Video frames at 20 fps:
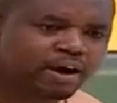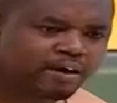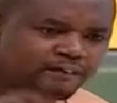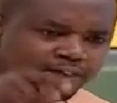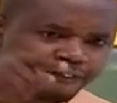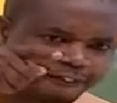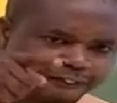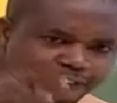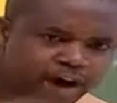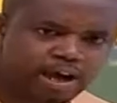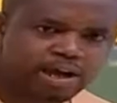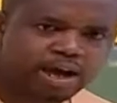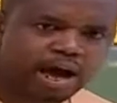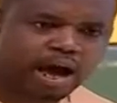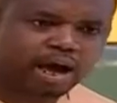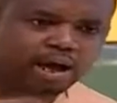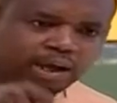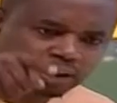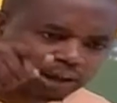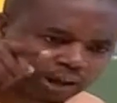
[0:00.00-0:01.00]
fire
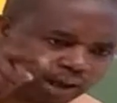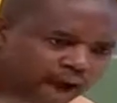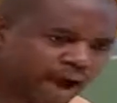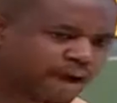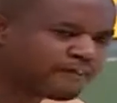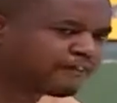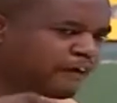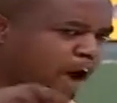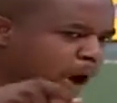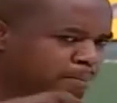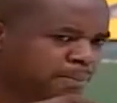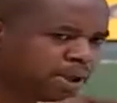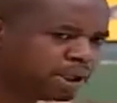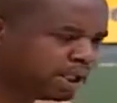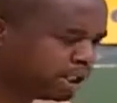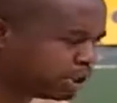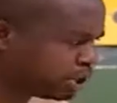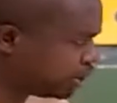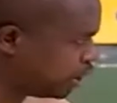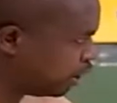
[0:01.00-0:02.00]
live
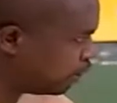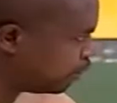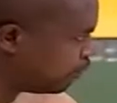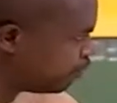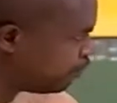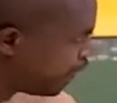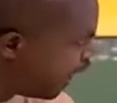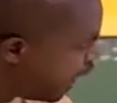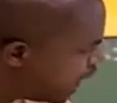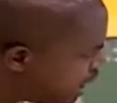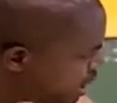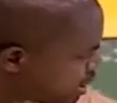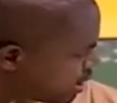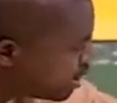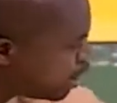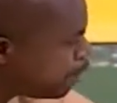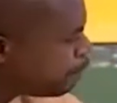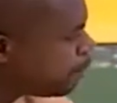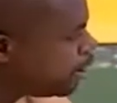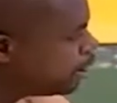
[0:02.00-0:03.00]
ammunition. And he's
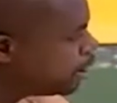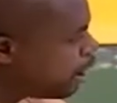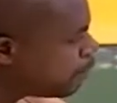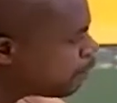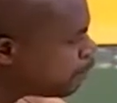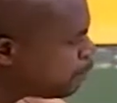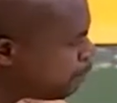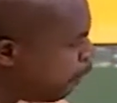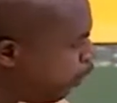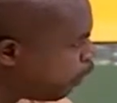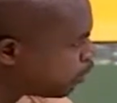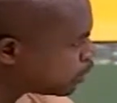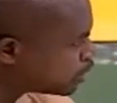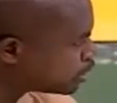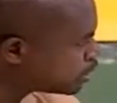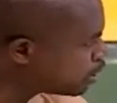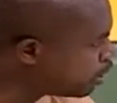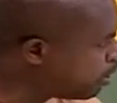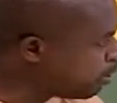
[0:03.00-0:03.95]
keeping the report.